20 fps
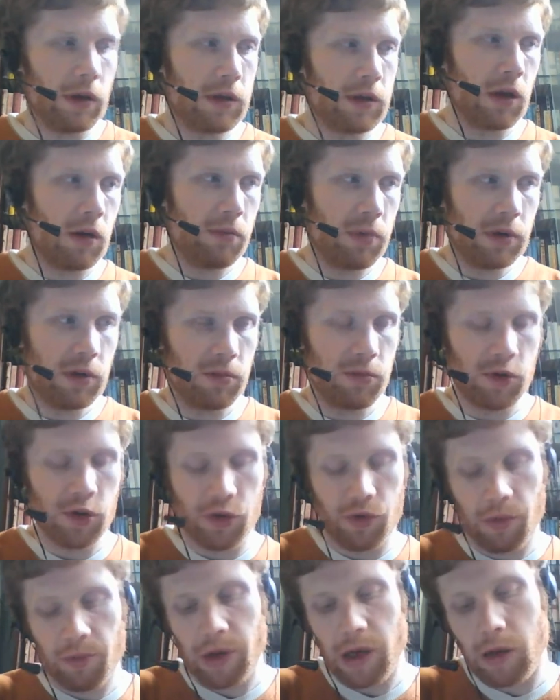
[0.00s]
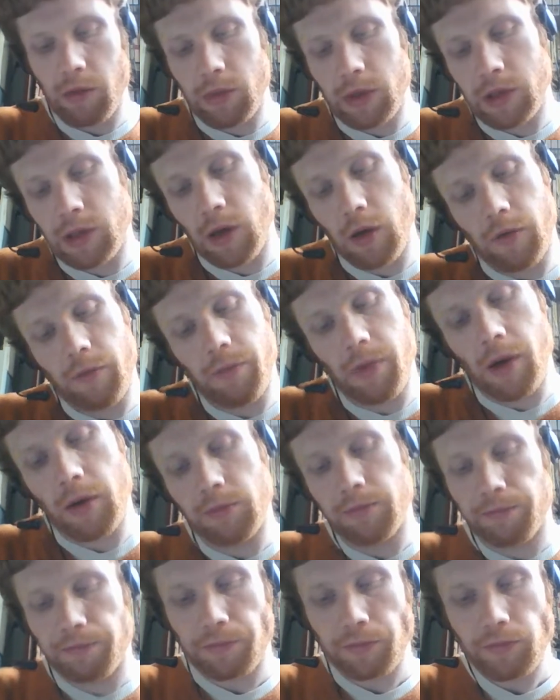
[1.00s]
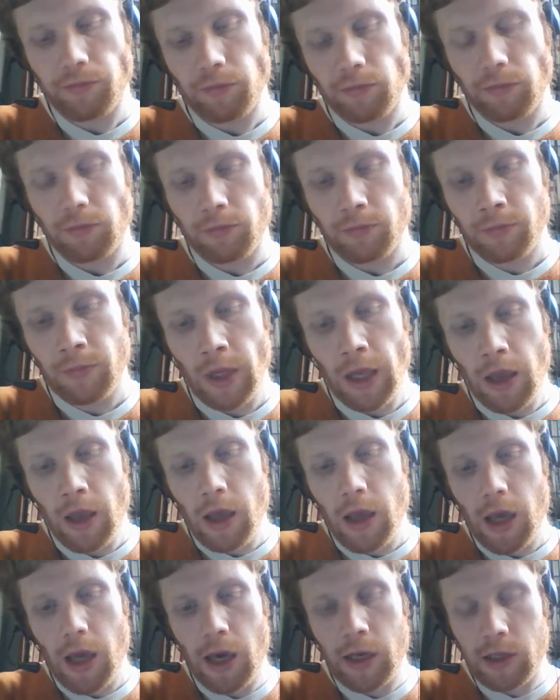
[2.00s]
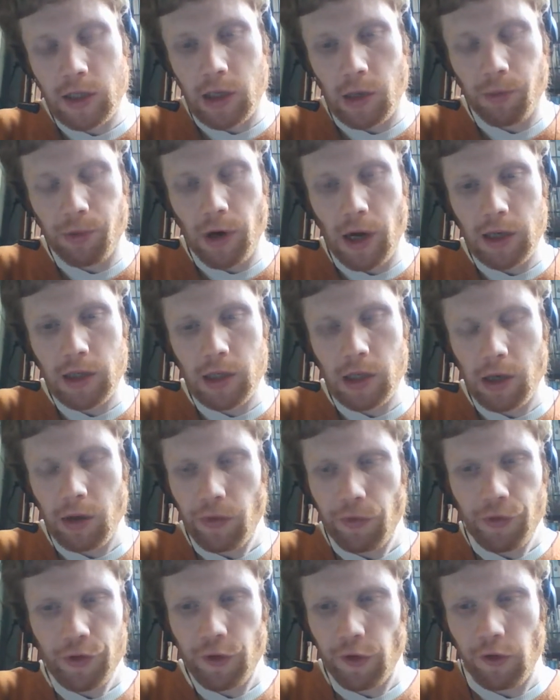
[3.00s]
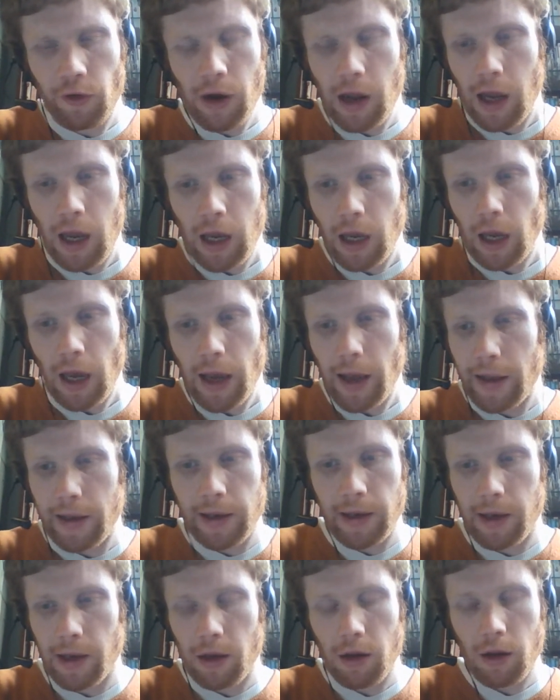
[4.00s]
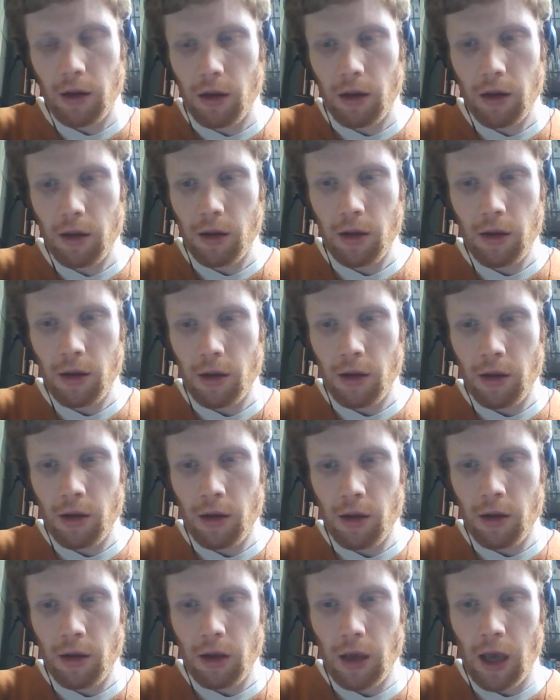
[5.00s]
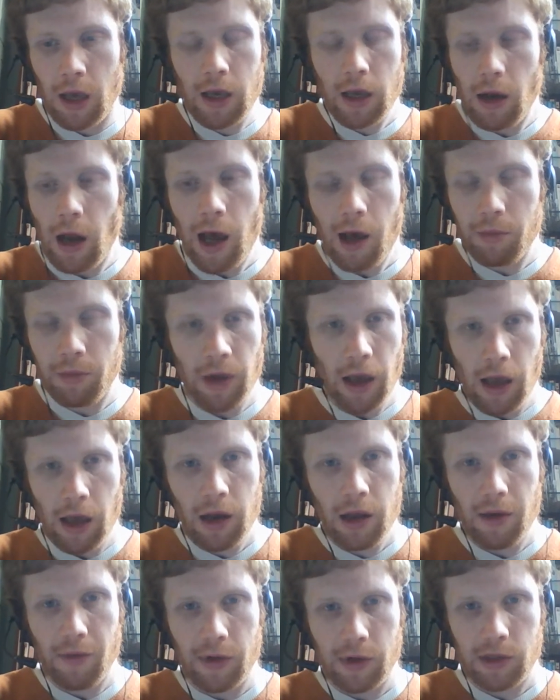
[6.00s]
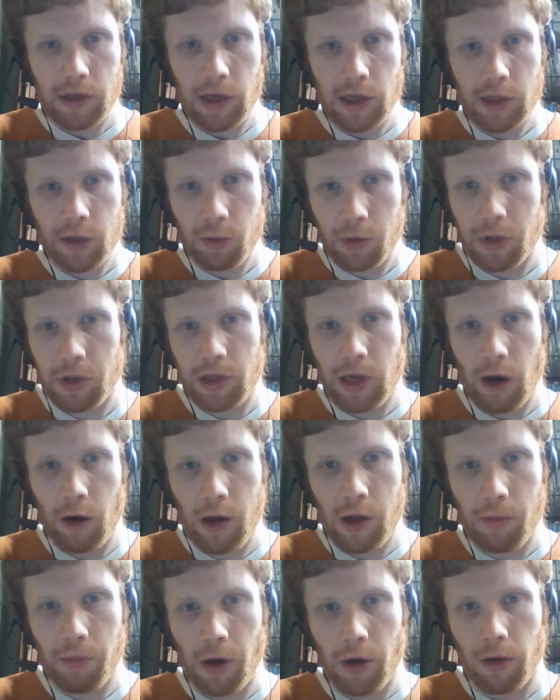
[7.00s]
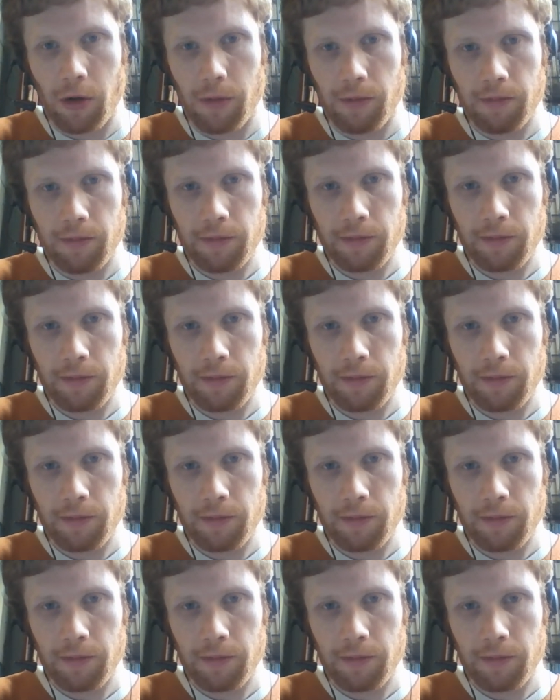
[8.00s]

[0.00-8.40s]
this up, just repeating myself, but it's depressing, it's frustrating, and it can happen to any of us. That's what's scary about it.